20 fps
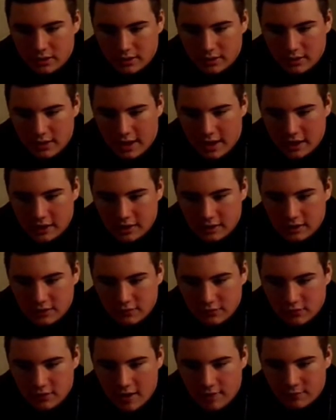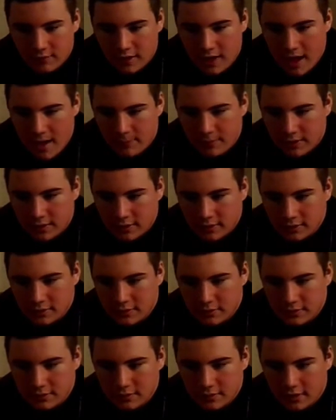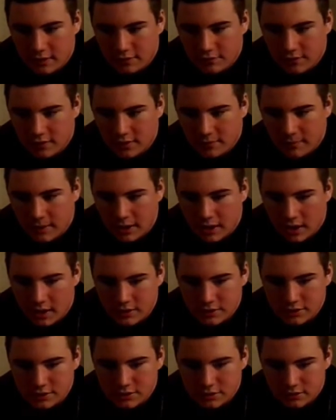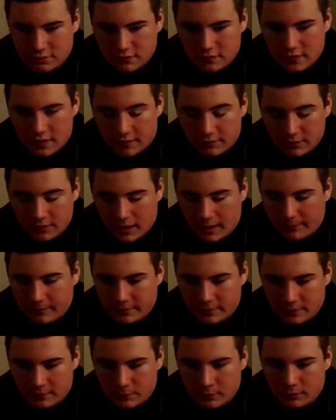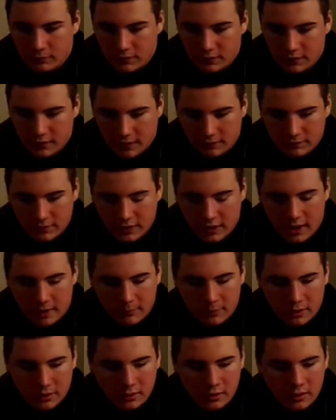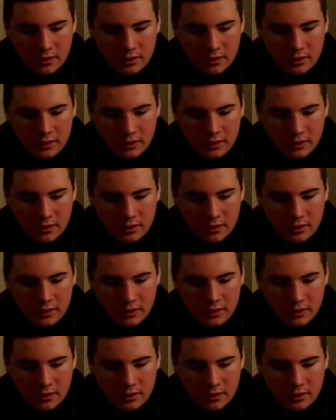It's definitely happening, as far as my knowledge. It's definitely happening, the movie's definitely happening.